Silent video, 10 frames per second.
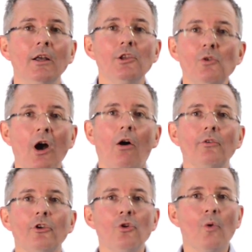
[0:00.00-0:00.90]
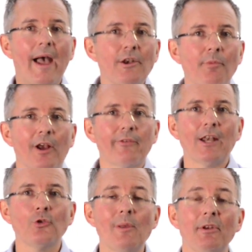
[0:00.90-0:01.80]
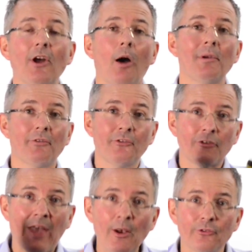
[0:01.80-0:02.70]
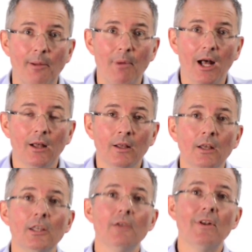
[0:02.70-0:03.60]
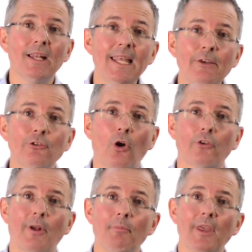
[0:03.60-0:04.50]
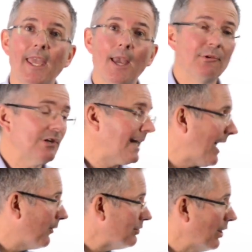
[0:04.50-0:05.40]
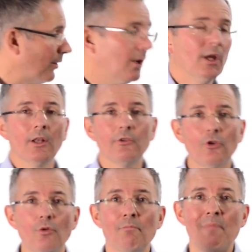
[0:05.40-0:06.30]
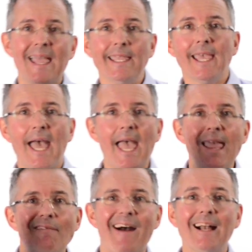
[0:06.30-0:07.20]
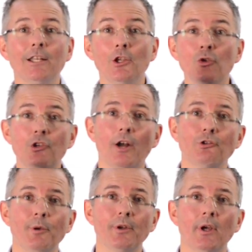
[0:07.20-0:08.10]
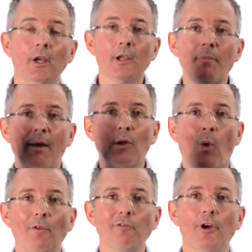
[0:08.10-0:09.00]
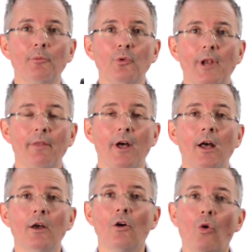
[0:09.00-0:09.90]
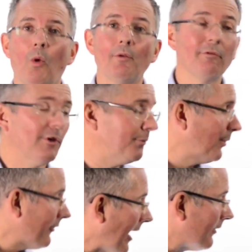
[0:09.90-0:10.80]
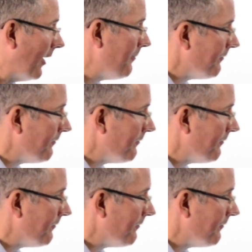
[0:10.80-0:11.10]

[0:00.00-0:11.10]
you can't do enterprise value to EBITDA. But if there's a sales number, you've at least got something here which allows you to make a value judgment comparing one firm to another or one firm to a sector.